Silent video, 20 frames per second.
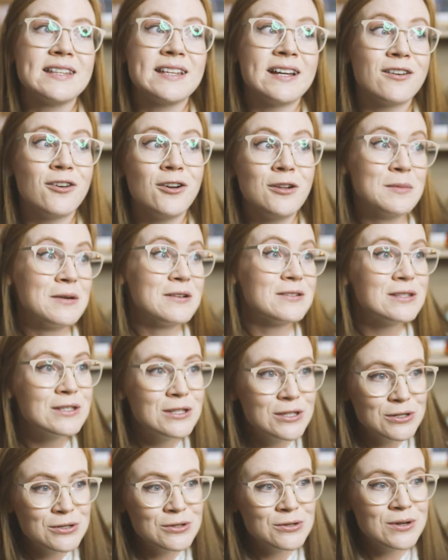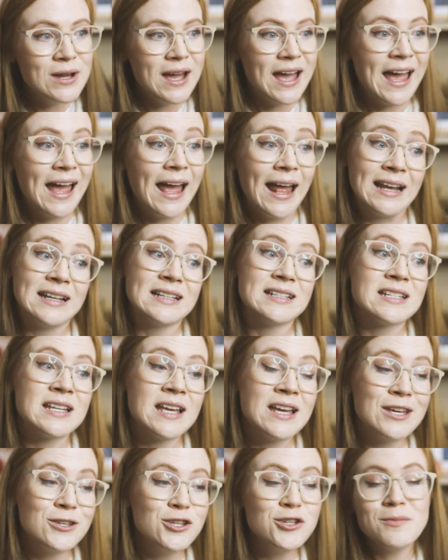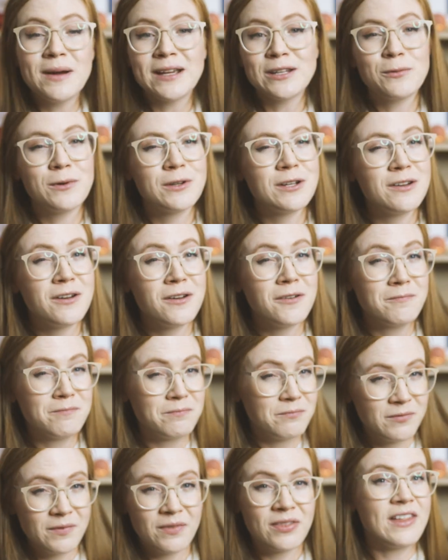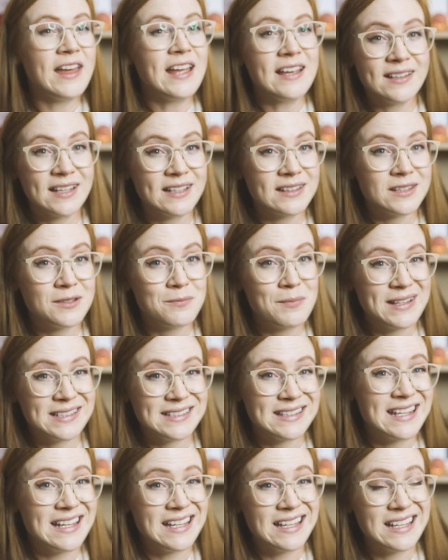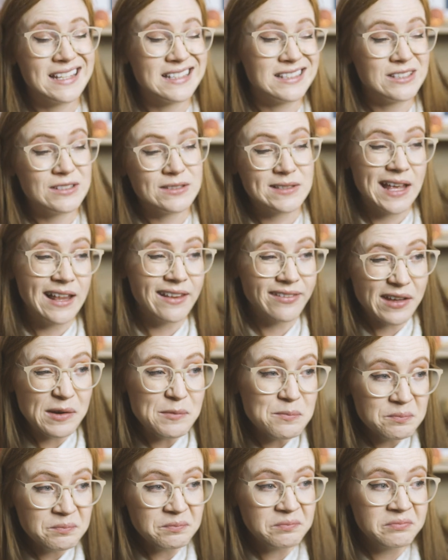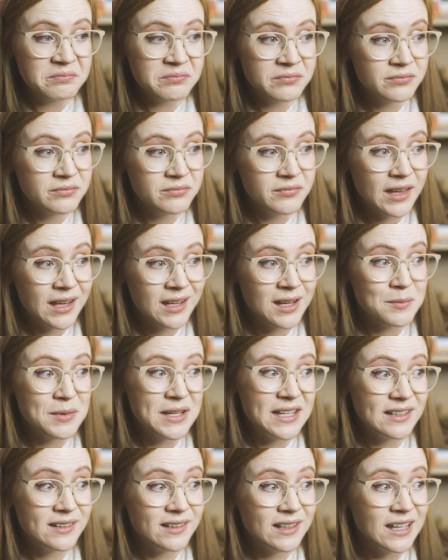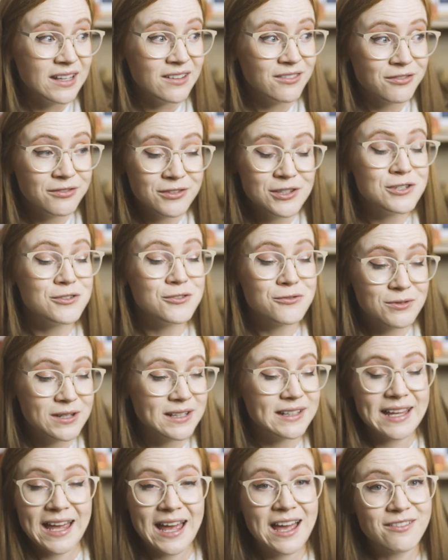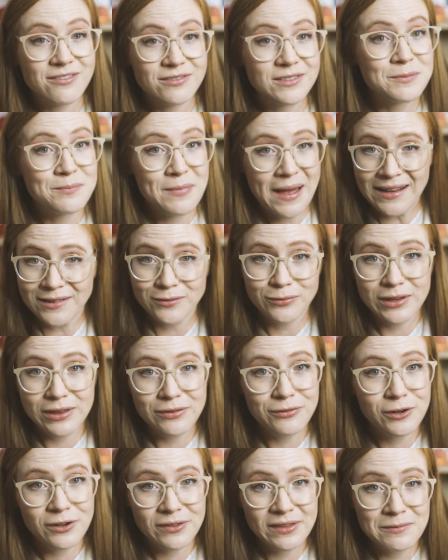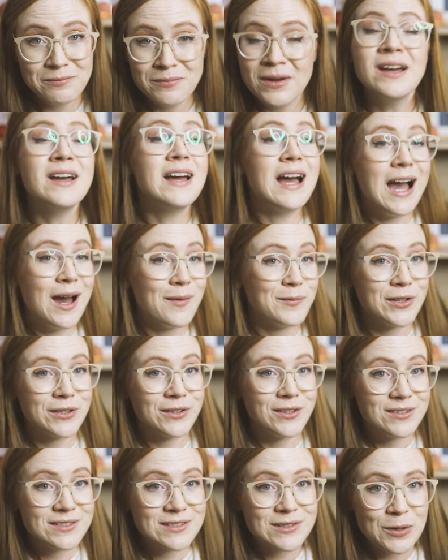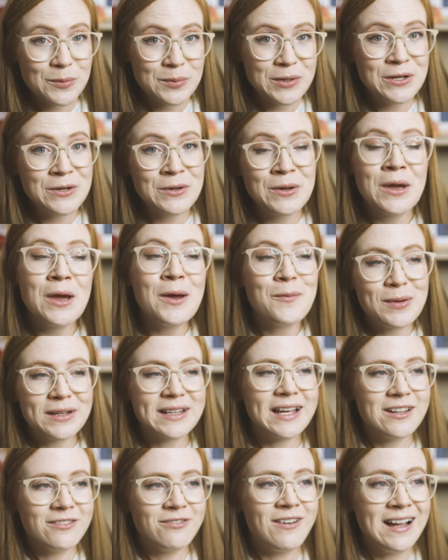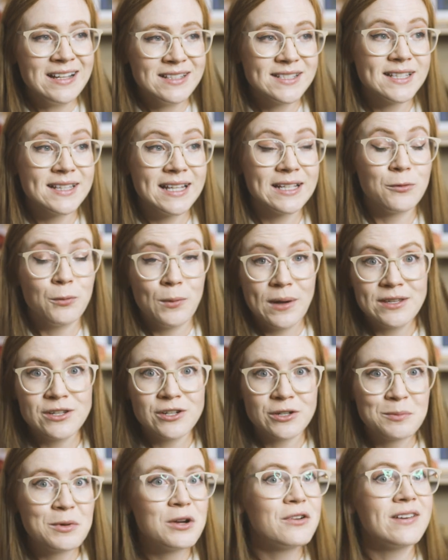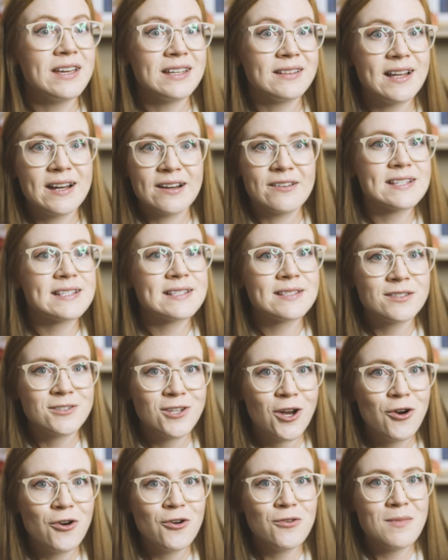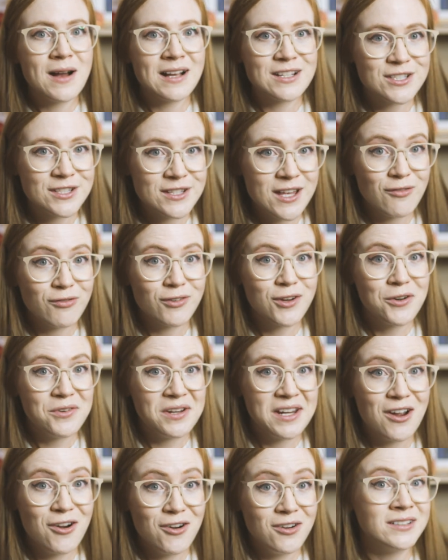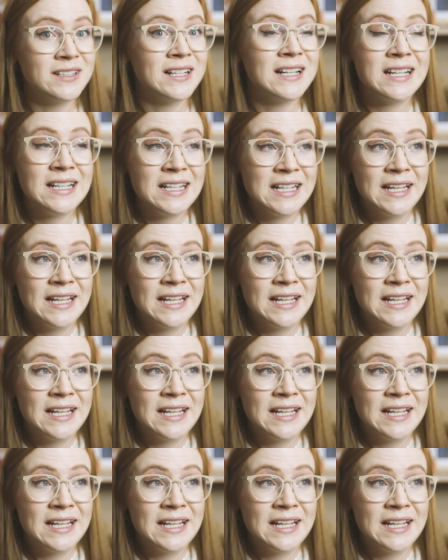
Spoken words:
that are almost new and you might want to think that the best thing is to sell them. And I mean, if you really have the bandwidth for them, I'm not gonna stop you, but I find that like when you're moving there is so much stuff going on.